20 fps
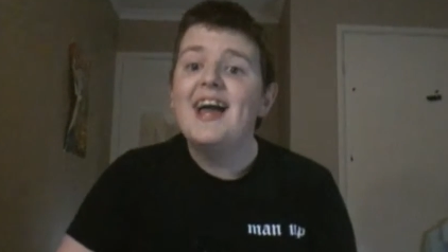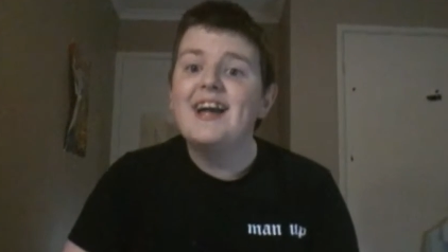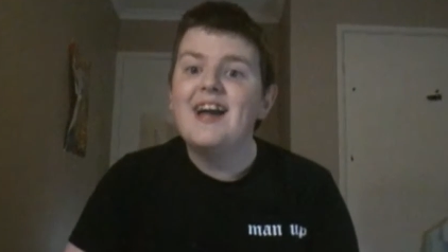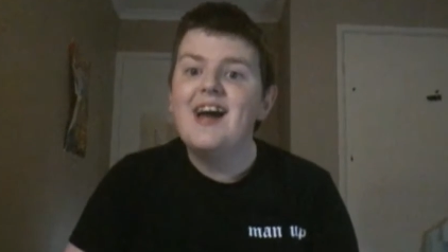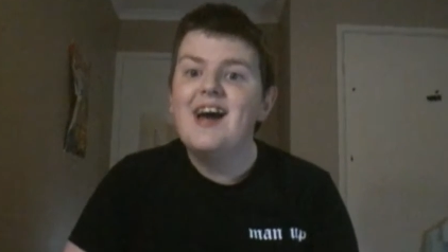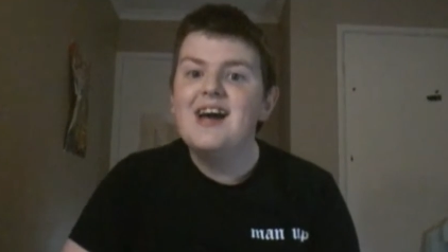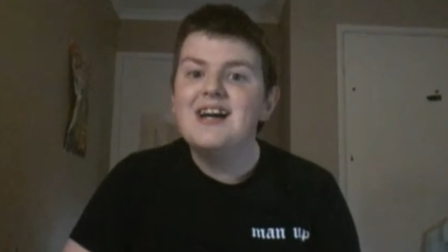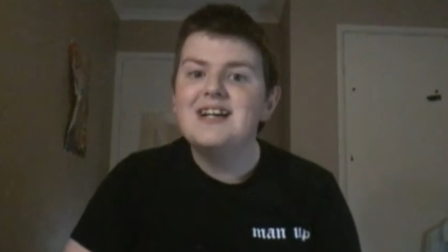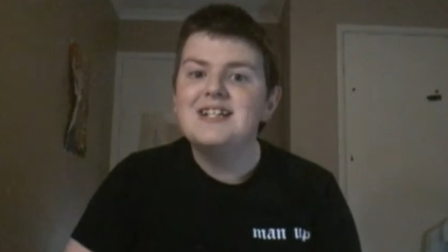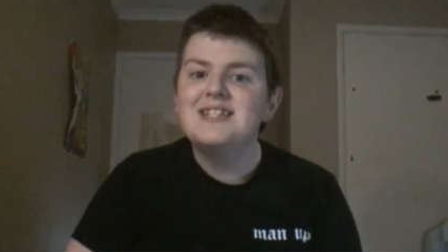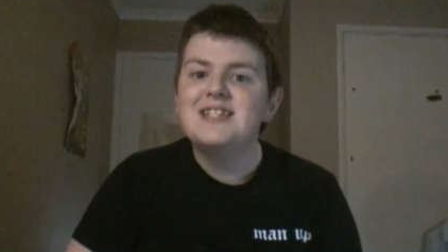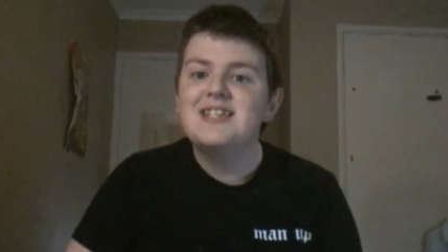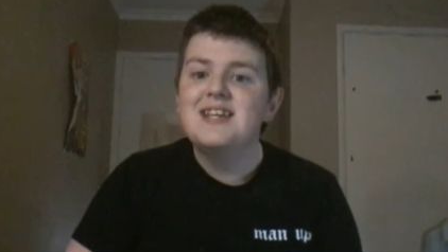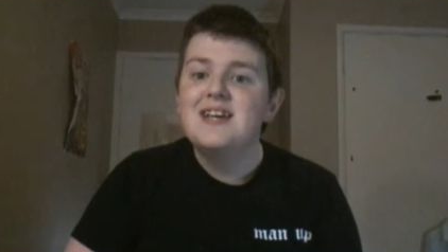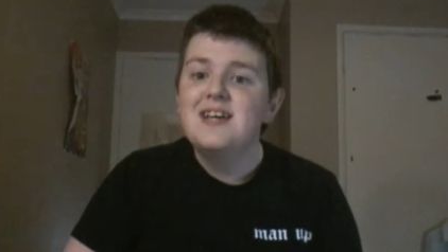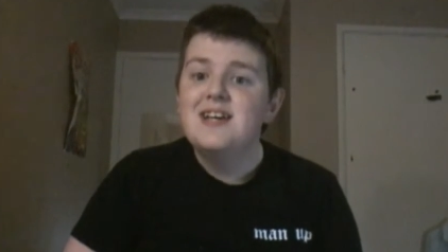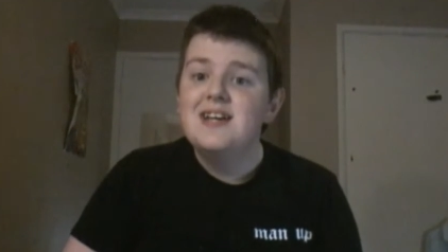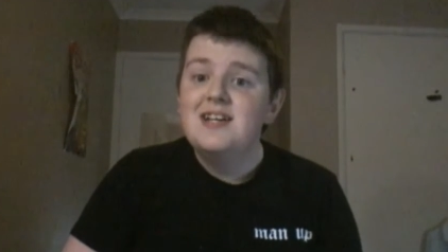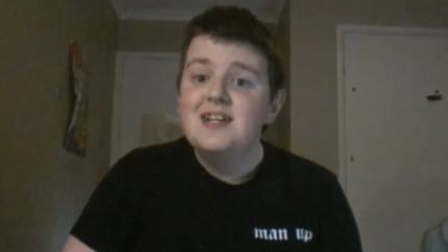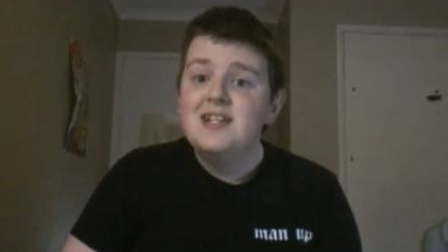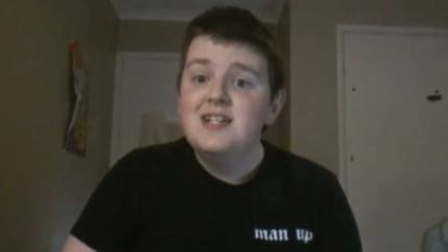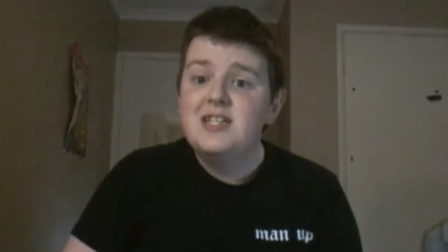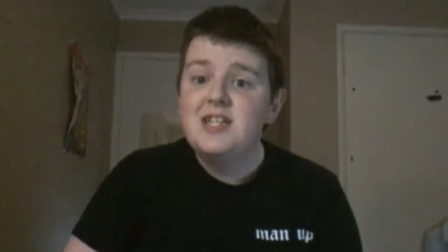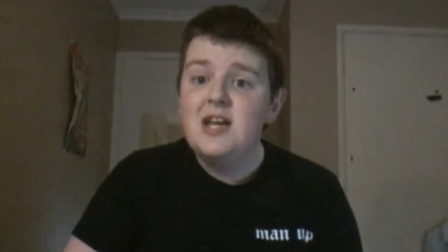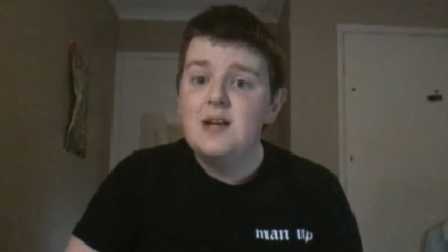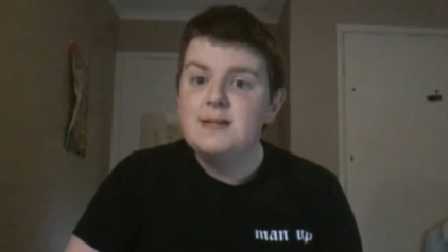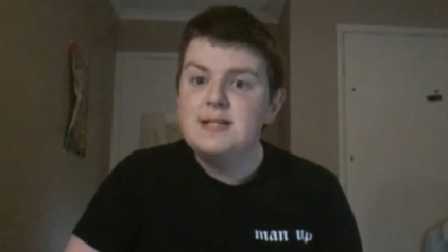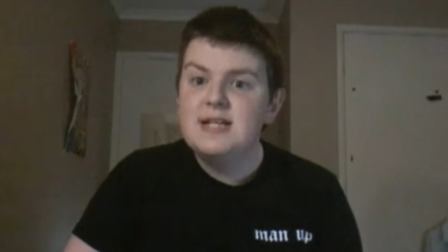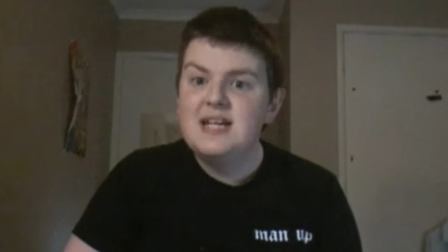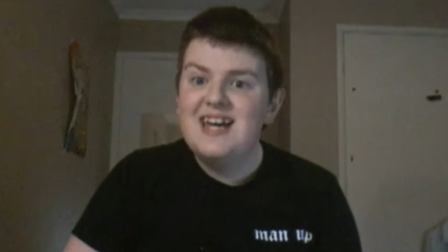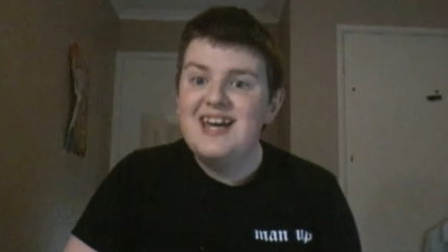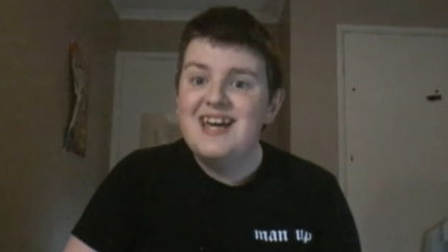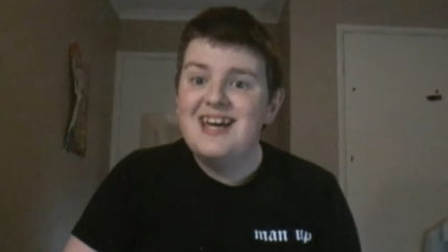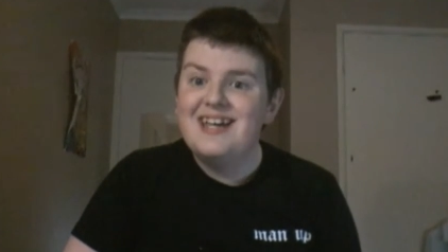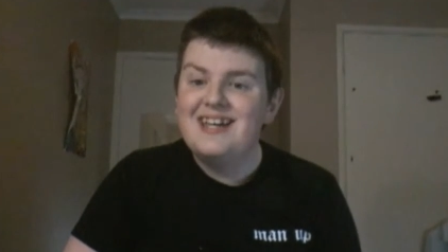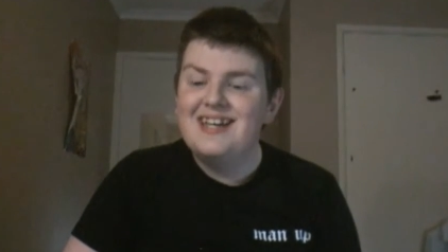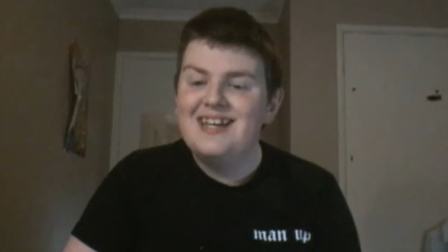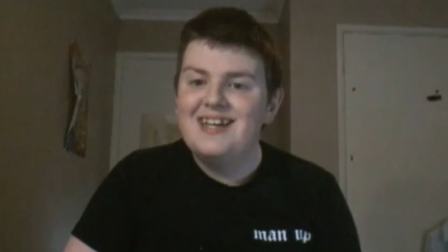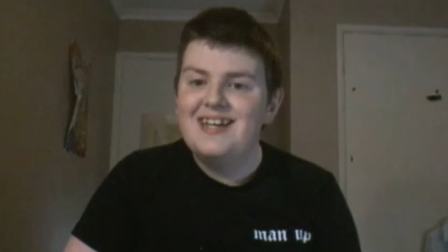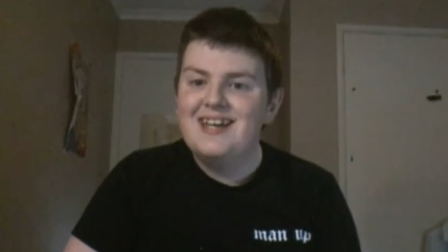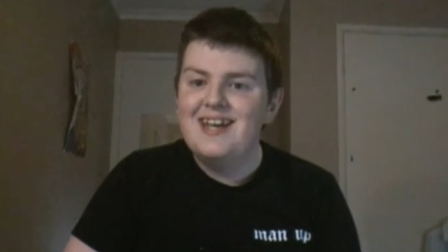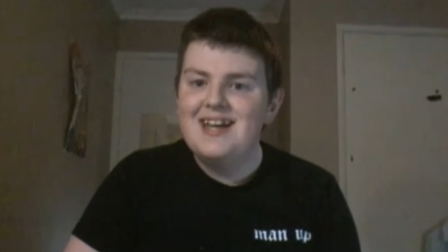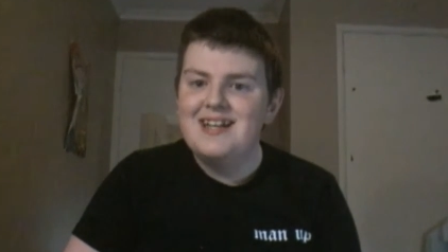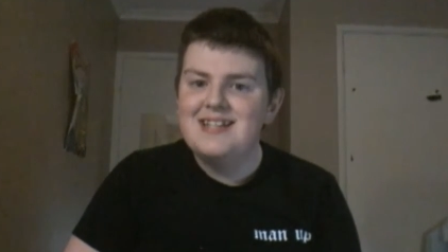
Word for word: Hey guys, James O'Hehir here,